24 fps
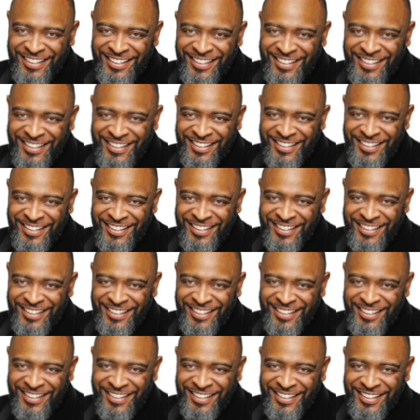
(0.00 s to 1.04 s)

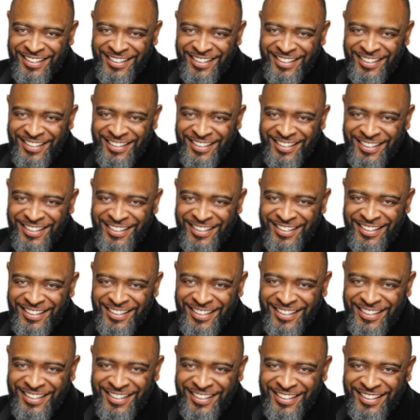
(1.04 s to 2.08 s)

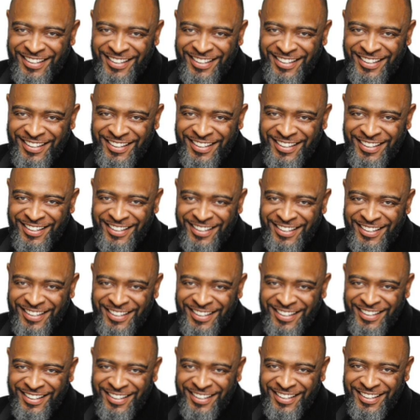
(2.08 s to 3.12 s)

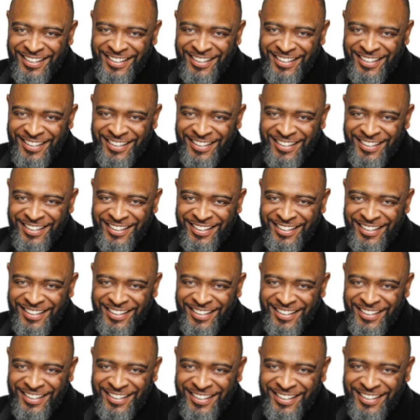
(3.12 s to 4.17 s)

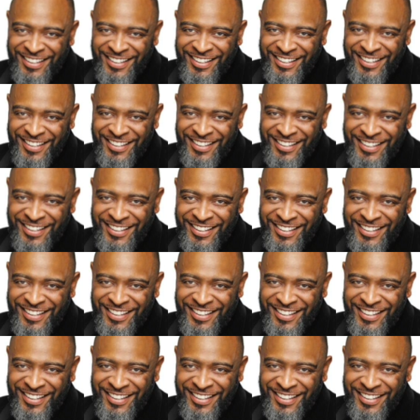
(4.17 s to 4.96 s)
(not speaking)